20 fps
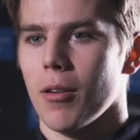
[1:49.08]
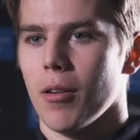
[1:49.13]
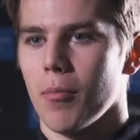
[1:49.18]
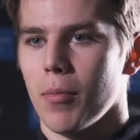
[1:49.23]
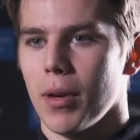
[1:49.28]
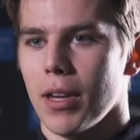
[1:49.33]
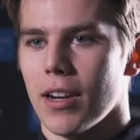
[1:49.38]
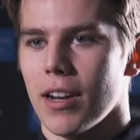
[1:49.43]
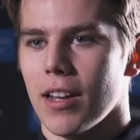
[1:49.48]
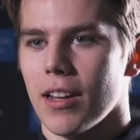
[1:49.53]
I've
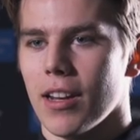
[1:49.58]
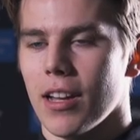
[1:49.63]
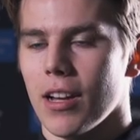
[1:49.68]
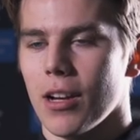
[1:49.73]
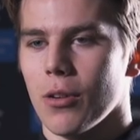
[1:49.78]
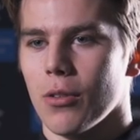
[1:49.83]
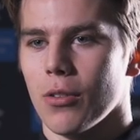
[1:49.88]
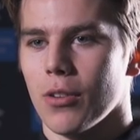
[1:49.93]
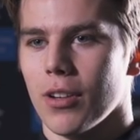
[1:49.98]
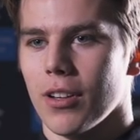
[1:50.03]
been here
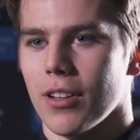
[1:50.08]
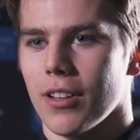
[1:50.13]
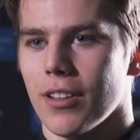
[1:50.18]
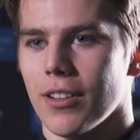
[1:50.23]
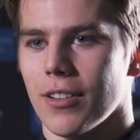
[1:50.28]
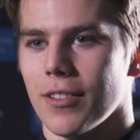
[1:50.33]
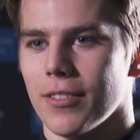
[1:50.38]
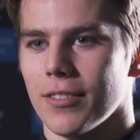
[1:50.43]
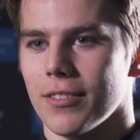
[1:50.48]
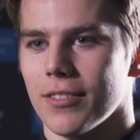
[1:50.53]
now
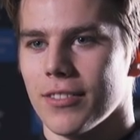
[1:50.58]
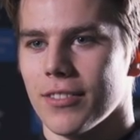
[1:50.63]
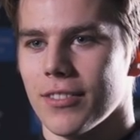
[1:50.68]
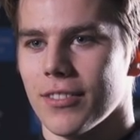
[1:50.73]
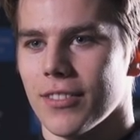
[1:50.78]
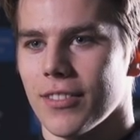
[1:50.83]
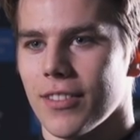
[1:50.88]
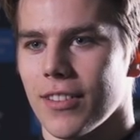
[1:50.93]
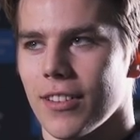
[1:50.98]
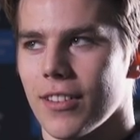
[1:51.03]
uh,
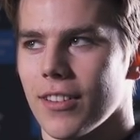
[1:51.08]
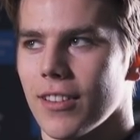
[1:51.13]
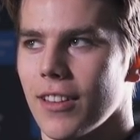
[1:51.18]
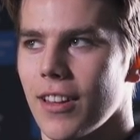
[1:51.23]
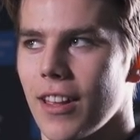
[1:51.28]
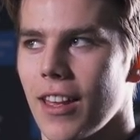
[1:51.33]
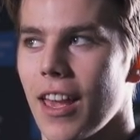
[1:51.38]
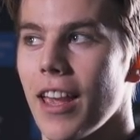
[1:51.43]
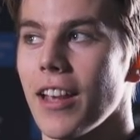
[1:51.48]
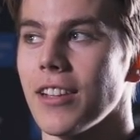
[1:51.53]

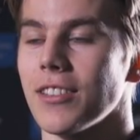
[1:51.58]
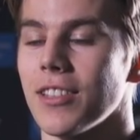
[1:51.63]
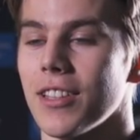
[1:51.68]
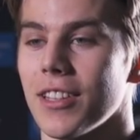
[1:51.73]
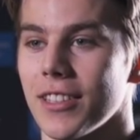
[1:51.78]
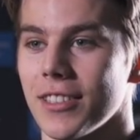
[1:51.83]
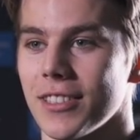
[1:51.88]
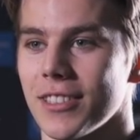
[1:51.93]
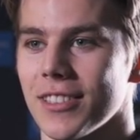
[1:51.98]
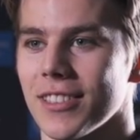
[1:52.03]
eight
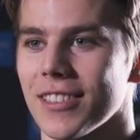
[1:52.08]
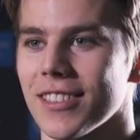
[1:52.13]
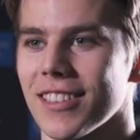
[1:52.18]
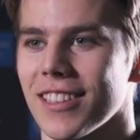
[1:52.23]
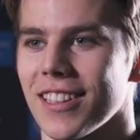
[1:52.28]
years.